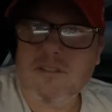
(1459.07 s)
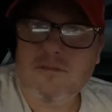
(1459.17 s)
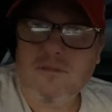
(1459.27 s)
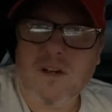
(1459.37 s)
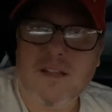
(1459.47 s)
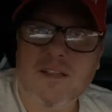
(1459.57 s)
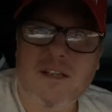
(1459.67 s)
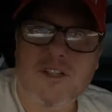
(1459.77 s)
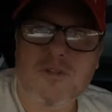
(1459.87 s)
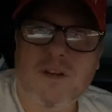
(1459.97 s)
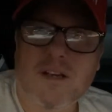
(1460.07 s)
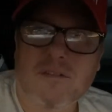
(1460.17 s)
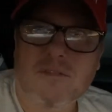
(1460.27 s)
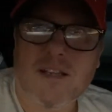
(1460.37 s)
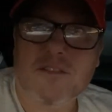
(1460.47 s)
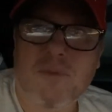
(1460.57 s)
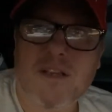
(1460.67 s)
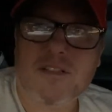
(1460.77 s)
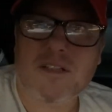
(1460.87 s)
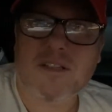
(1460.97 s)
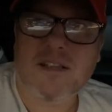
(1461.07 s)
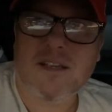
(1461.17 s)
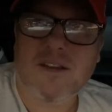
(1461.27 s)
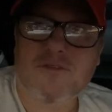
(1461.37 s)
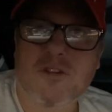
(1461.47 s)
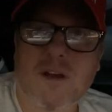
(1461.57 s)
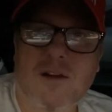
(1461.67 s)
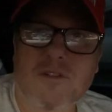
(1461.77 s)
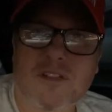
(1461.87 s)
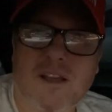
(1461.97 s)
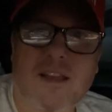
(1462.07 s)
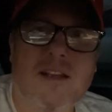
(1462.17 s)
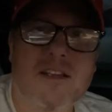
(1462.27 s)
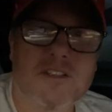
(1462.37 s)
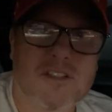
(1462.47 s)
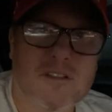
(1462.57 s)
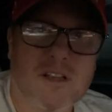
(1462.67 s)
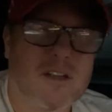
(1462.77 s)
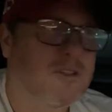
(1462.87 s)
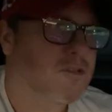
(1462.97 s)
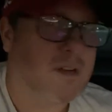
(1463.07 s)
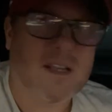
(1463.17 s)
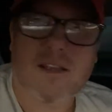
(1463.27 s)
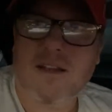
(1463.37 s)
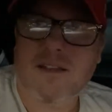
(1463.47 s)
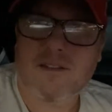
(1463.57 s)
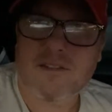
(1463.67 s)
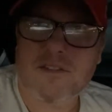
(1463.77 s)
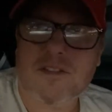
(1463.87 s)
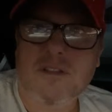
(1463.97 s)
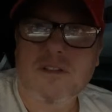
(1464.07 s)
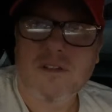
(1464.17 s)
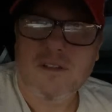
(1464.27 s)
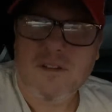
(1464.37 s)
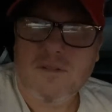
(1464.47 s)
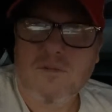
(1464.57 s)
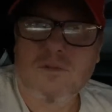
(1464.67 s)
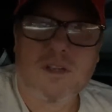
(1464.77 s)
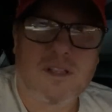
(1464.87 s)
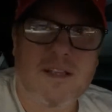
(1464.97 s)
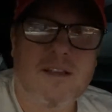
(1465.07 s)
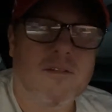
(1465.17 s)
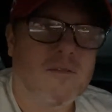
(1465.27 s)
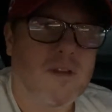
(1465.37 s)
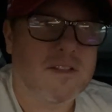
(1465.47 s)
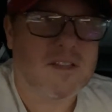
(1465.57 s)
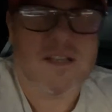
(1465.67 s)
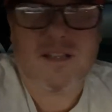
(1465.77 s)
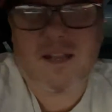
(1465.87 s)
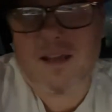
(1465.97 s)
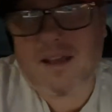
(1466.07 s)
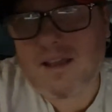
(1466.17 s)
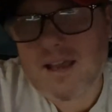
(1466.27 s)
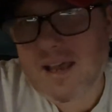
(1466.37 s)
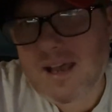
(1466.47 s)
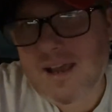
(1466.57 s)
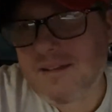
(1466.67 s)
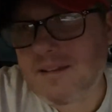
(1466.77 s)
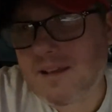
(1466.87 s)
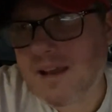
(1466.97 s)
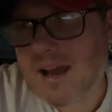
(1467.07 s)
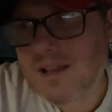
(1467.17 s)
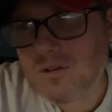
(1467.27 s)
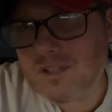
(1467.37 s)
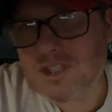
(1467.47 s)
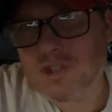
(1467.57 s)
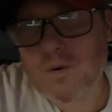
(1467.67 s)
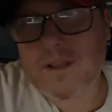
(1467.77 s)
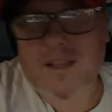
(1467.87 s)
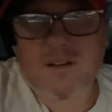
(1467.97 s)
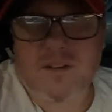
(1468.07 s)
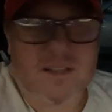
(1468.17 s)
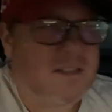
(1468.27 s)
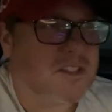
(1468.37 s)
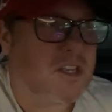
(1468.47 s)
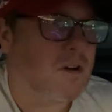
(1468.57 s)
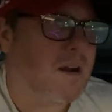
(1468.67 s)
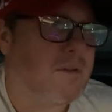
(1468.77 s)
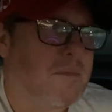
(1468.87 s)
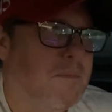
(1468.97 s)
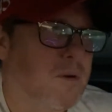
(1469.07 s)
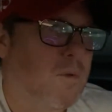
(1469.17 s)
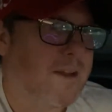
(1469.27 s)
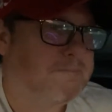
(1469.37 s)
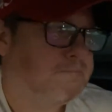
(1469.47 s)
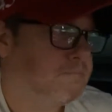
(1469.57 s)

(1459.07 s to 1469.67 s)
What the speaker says: know, running the country here. That's basically it. You have 2 hours left. Yeah, it is, you know, Drake. It is really, I don't enjoy hearing this. You know, I remember when